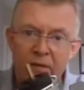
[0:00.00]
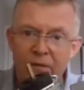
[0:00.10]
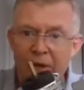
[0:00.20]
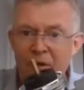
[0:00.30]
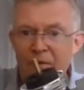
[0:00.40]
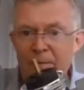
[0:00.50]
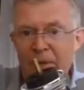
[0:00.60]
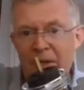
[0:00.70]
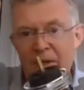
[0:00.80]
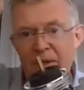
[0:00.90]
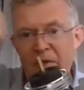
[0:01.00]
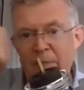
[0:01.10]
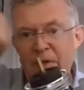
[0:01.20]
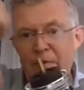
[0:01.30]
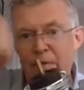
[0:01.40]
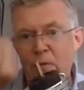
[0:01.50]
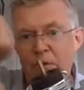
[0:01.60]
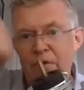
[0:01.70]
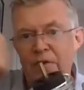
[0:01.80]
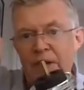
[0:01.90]
valve pin has been
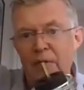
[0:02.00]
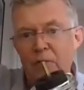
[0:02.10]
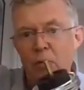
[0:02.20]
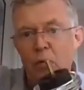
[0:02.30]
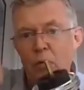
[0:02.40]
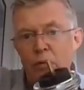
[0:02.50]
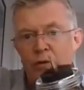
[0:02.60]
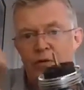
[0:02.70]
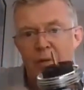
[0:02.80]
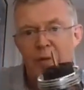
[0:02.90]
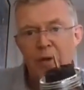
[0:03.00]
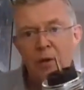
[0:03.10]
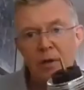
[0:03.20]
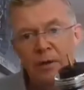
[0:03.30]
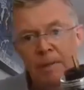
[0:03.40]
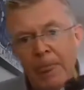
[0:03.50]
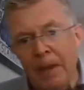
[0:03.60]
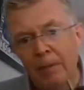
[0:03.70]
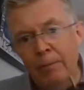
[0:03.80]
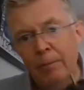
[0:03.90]
forced down all summer long
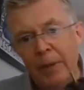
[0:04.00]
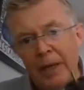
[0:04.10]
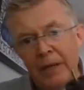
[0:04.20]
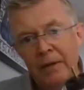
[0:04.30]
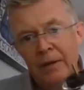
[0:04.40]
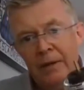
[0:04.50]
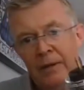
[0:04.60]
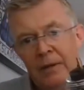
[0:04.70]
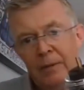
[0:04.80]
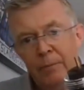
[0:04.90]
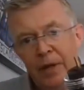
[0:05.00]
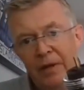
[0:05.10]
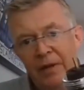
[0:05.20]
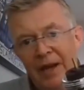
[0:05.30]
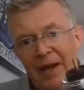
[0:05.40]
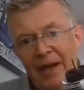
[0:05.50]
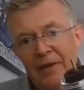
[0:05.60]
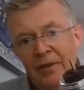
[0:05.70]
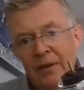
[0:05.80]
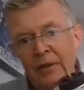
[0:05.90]
by the
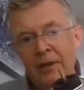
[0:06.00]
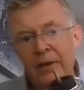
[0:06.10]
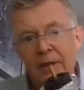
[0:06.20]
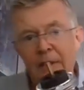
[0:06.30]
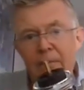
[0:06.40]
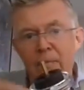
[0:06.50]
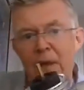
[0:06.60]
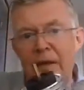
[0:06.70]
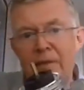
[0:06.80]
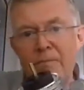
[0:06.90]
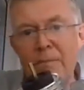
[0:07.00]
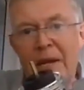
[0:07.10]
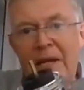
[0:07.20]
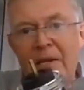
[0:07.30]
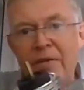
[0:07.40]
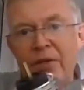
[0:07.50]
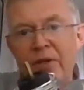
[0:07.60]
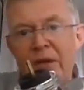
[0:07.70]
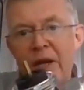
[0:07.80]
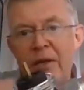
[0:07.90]
head, and may have
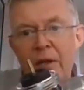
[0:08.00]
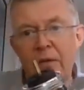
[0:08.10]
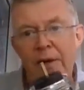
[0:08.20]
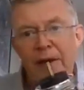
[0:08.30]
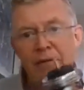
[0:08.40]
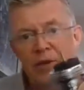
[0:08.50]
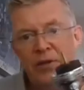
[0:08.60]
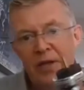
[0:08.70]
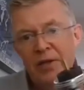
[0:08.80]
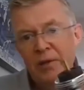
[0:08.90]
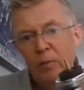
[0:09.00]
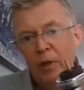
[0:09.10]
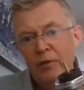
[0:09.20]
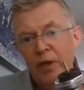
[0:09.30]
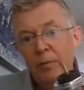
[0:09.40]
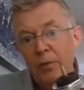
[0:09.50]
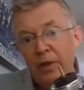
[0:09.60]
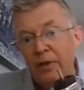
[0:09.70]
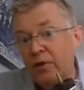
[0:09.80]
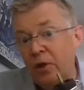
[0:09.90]
stuck around the seat and won't
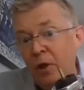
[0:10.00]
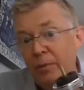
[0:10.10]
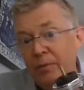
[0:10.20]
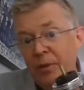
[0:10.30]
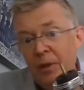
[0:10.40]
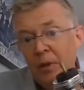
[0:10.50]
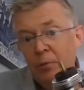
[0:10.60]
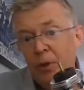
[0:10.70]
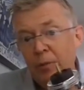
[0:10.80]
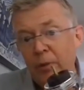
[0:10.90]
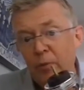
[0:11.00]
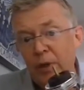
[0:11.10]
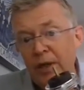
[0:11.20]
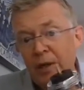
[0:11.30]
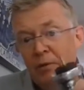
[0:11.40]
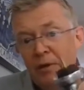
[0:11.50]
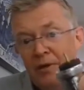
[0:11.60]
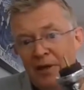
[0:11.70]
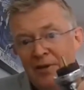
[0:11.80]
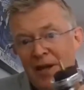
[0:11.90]
open. It's a common problem, we know. It
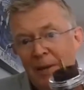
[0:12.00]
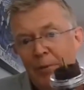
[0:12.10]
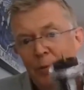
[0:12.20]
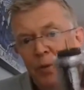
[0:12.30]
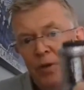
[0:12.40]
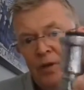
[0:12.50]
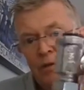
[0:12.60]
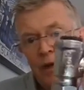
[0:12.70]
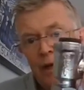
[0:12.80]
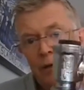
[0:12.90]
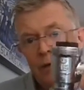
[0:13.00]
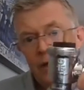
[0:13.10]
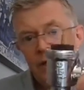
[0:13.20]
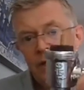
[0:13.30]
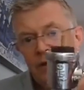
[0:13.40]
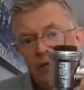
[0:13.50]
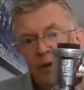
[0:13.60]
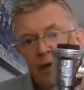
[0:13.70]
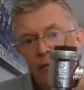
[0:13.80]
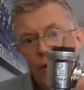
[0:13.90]
doesn't happen with this valve. This
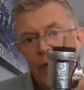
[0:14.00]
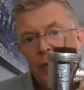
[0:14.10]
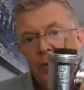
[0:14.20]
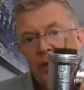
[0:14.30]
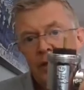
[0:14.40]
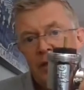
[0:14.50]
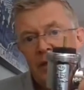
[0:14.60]
valve will open